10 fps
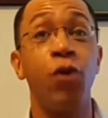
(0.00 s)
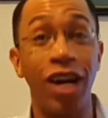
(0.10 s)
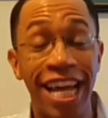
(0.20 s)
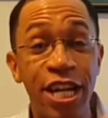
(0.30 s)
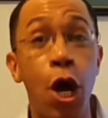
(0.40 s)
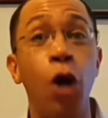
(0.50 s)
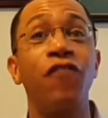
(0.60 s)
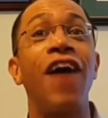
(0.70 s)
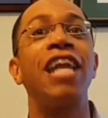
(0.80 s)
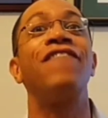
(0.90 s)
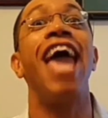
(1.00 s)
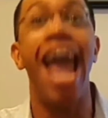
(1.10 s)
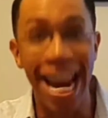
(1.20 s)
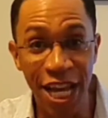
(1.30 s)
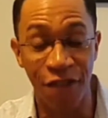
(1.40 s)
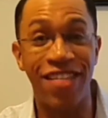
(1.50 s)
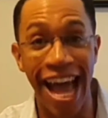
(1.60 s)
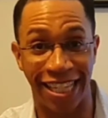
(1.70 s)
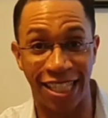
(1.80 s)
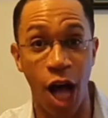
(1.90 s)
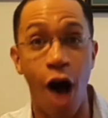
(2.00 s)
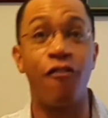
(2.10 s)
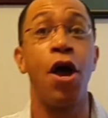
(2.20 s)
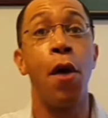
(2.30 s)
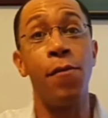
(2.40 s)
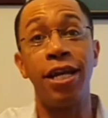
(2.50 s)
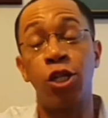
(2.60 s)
If you want to get notified of any of that stuff,